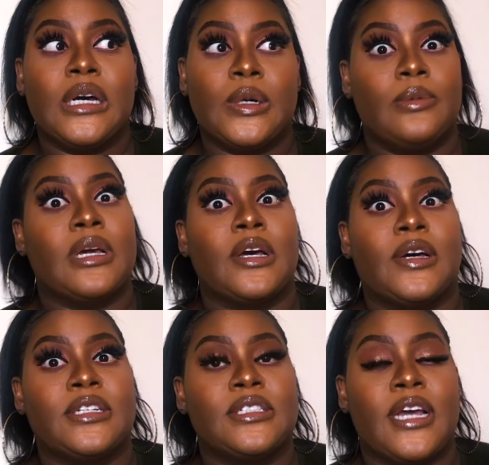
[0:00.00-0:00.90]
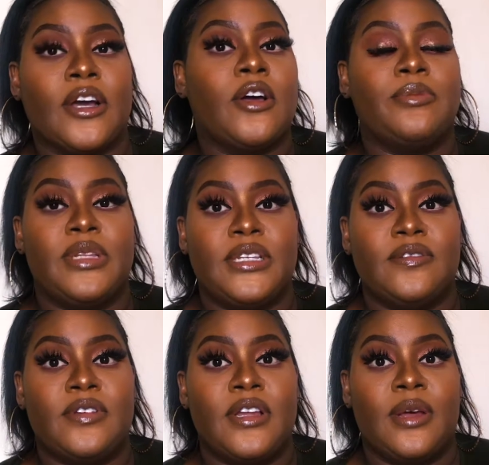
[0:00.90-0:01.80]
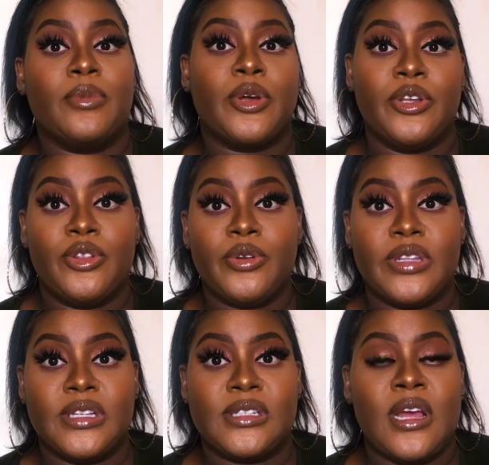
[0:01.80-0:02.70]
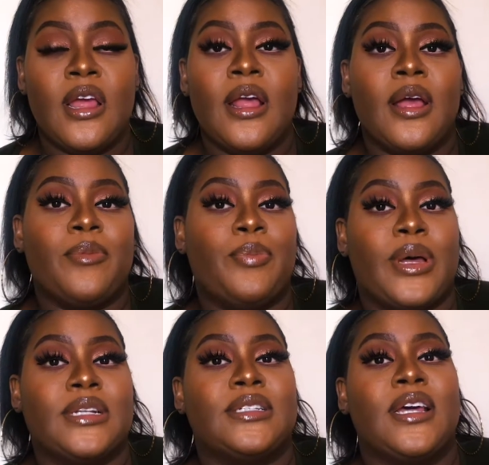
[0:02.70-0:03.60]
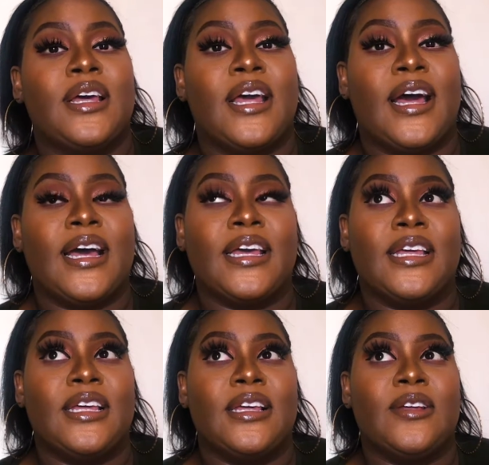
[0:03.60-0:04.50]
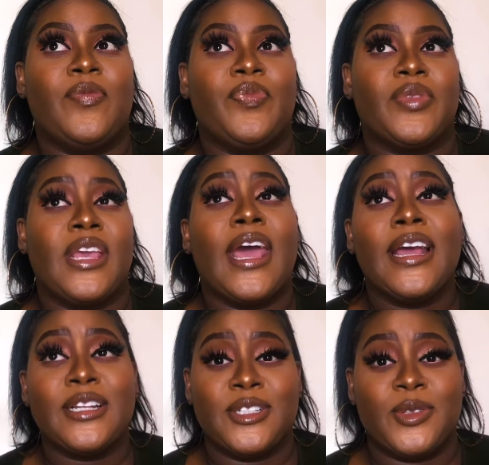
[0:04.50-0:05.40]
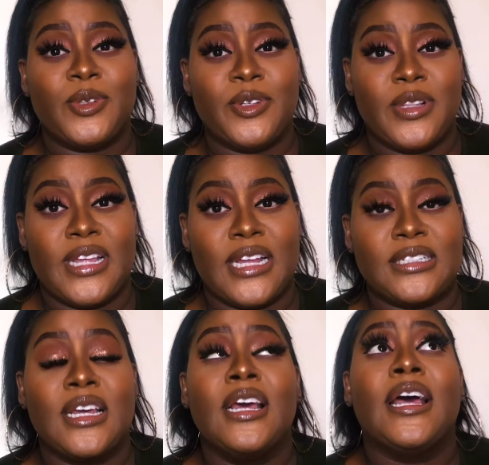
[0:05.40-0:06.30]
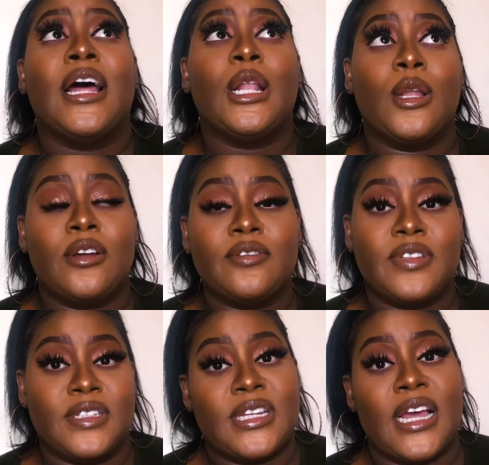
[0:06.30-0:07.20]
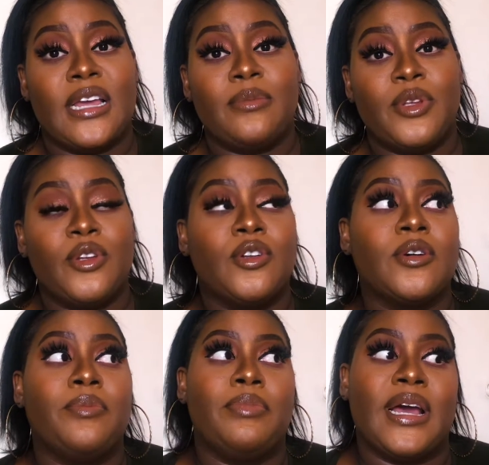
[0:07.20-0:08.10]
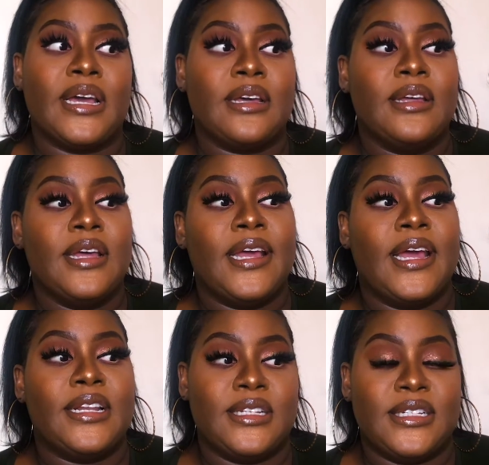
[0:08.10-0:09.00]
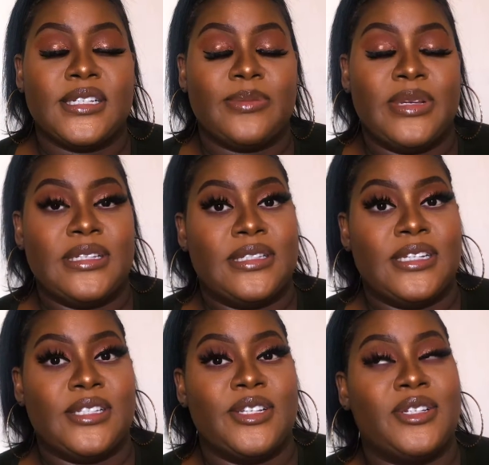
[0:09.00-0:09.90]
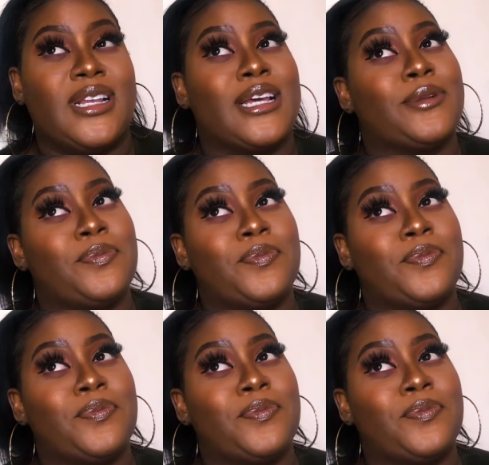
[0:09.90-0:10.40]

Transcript: oh my gosh, I can't believe I'm going through this. But I can assure you that a lot of the time you look back and it does make sense and you're like,